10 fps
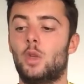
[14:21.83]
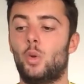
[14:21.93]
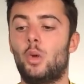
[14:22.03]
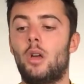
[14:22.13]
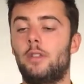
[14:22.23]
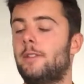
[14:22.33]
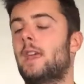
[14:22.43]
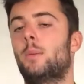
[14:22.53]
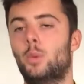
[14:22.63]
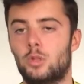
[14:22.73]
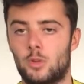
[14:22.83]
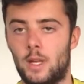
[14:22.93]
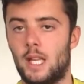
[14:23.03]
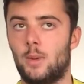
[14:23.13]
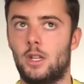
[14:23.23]
You know if you hit a ball
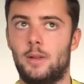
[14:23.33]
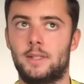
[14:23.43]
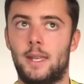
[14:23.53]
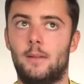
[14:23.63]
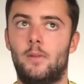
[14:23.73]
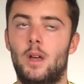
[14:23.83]
sweetly when you hit it,